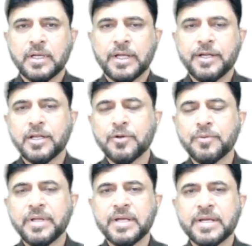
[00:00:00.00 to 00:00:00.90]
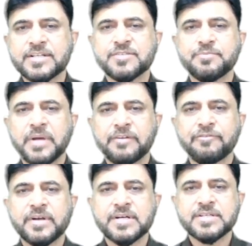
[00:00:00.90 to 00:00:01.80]
including its
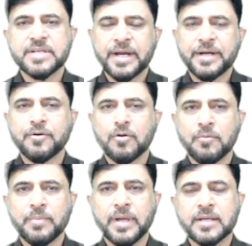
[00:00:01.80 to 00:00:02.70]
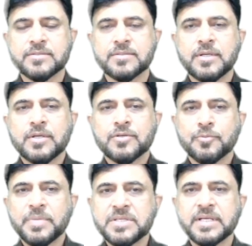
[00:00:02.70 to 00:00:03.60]
benefits and drawbacks.
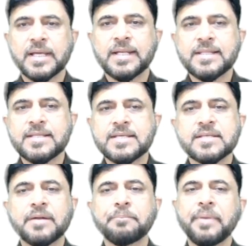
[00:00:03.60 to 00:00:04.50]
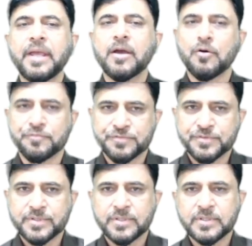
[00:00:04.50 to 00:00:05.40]
So basically, these are
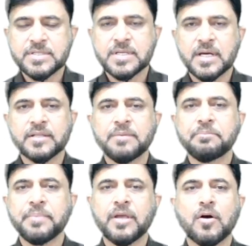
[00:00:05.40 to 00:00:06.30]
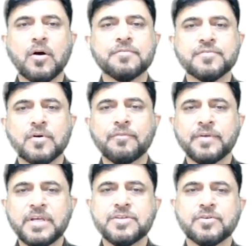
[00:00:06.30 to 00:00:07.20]
payoffs. These are the payoffs
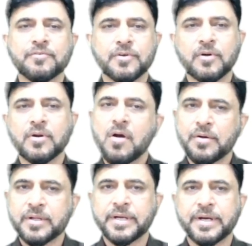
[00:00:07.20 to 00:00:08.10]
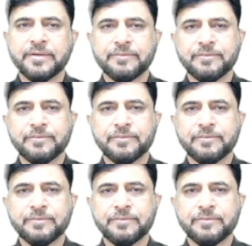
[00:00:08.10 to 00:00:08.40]
of each of your alternative.